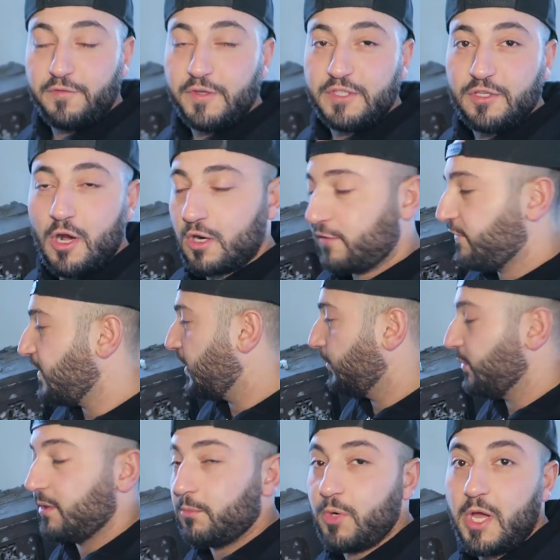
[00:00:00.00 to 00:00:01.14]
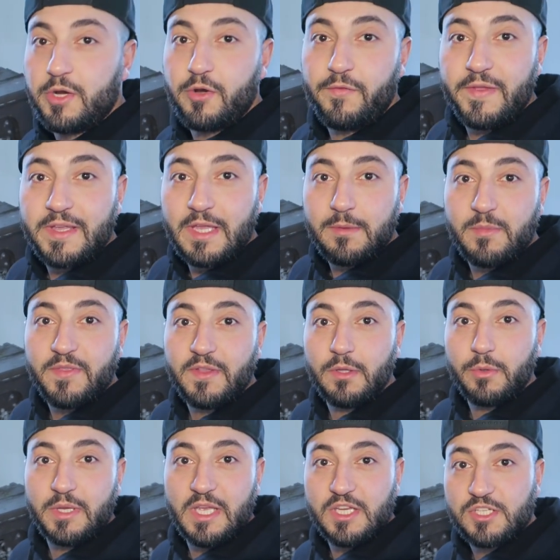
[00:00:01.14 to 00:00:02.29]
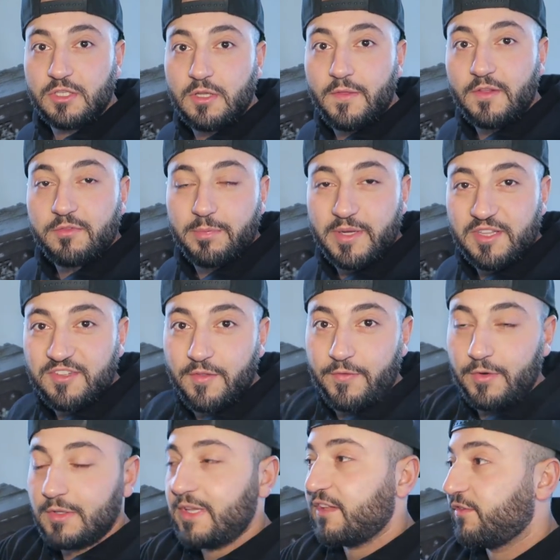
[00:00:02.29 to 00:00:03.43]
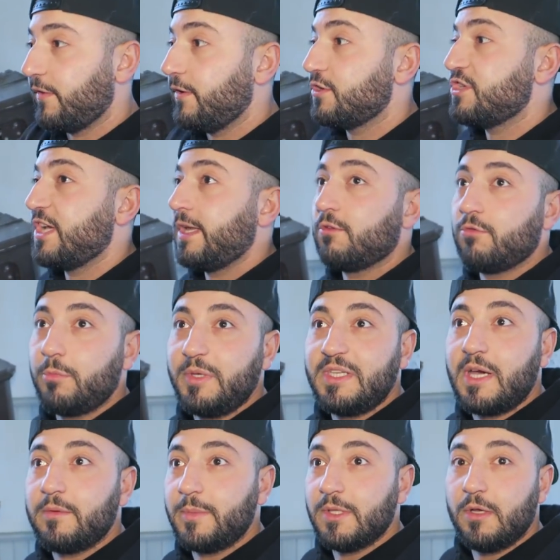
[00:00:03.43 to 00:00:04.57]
Freaktography and Rhythm Rider. They gave me the location to this place, so their links for their channels will be down